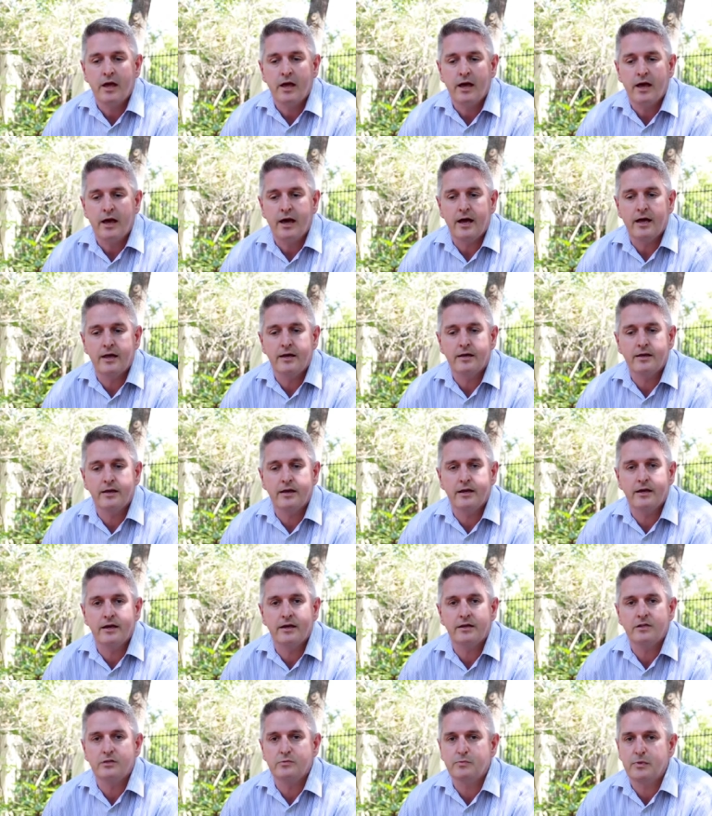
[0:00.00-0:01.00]
And uh,
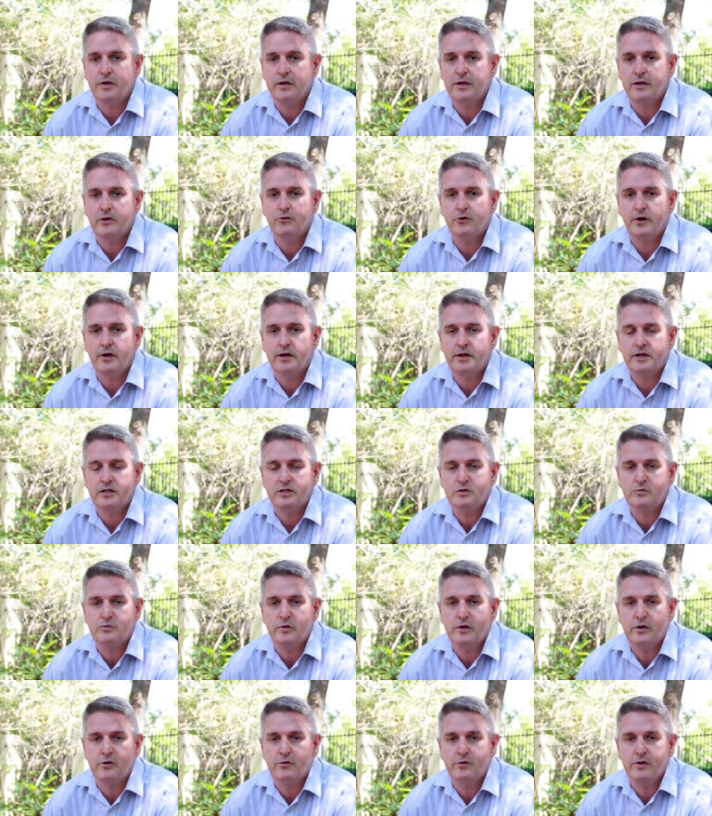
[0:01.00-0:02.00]
it's been a great
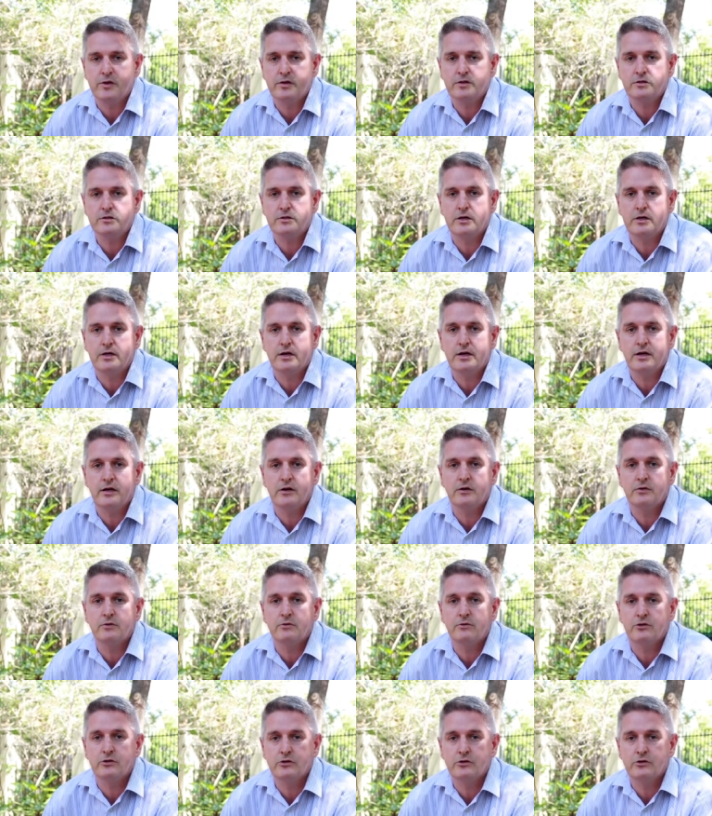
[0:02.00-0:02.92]
experience, uh,